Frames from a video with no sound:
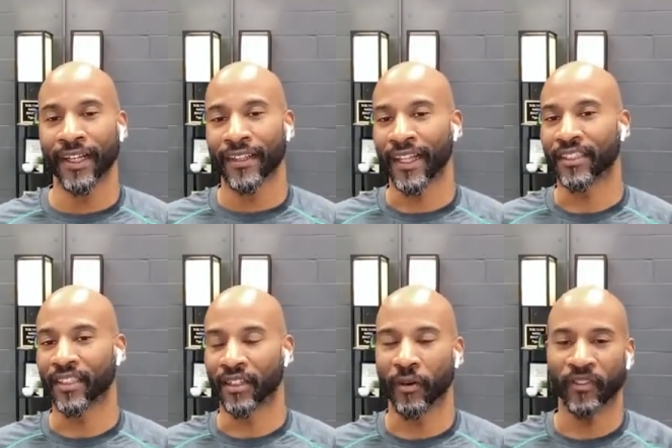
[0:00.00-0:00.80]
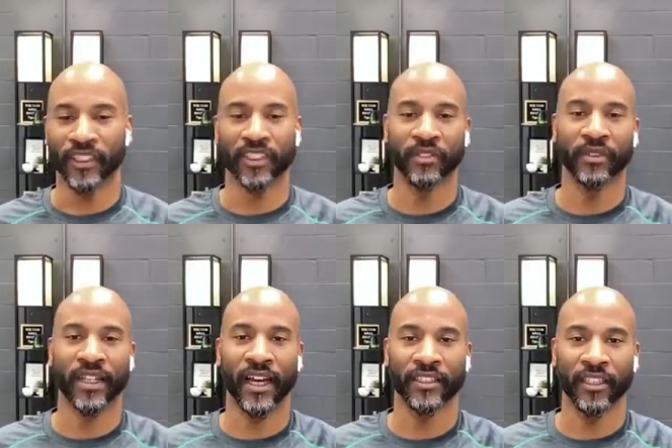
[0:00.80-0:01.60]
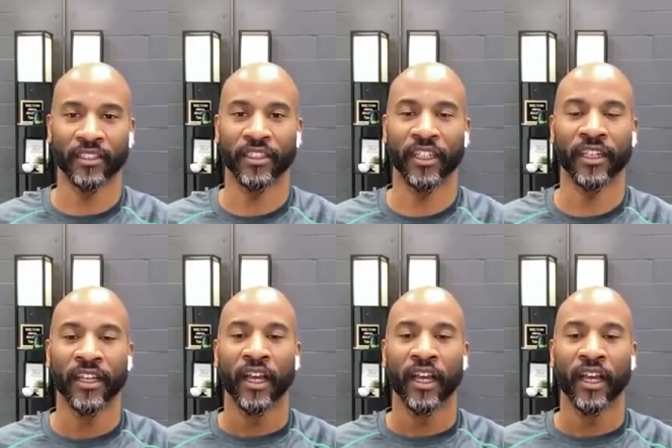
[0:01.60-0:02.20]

That's the conversation we had yesterday.